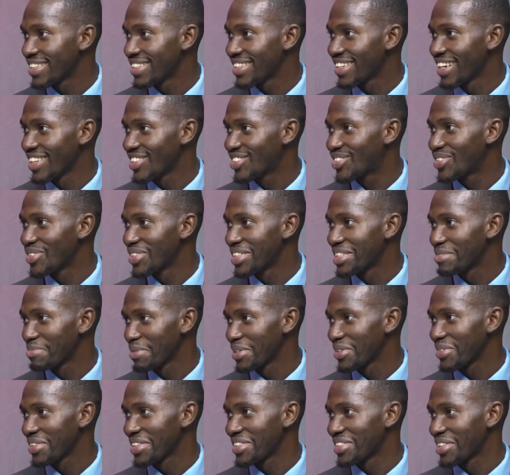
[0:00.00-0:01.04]
regards to this
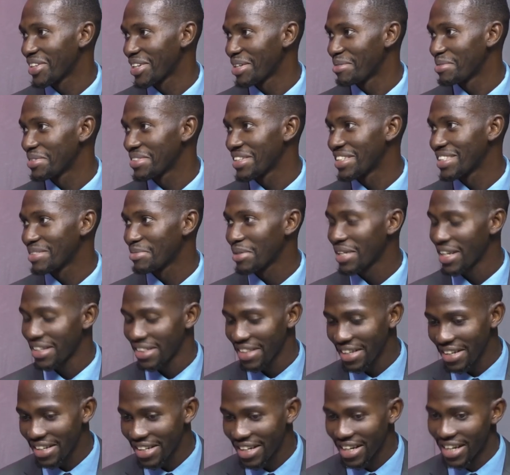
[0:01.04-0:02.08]
particular circumstance. But I
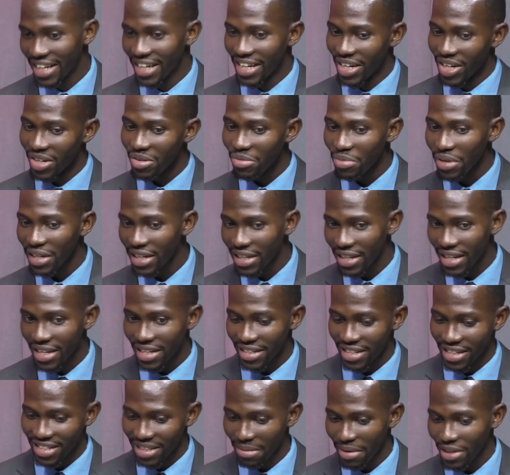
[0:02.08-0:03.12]
think,
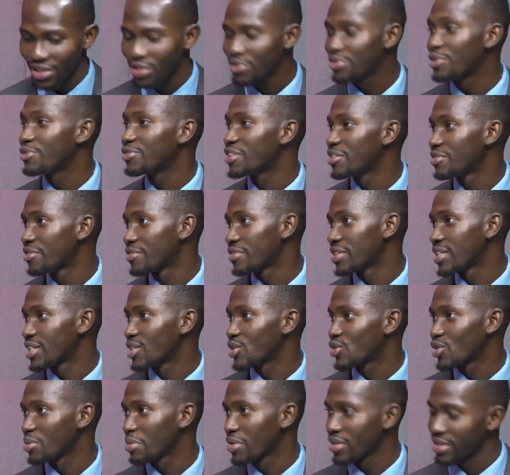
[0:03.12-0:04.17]
it's a matter of 50-50
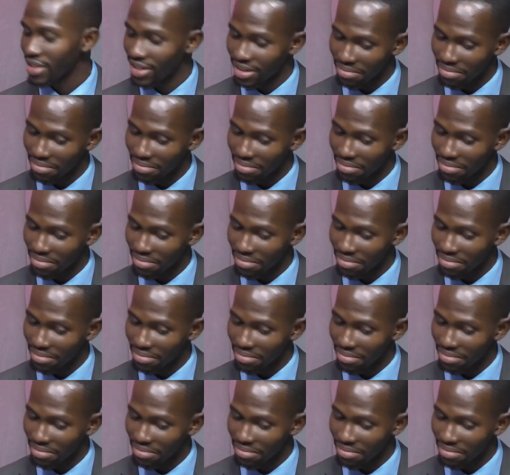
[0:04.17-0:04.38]
issue, because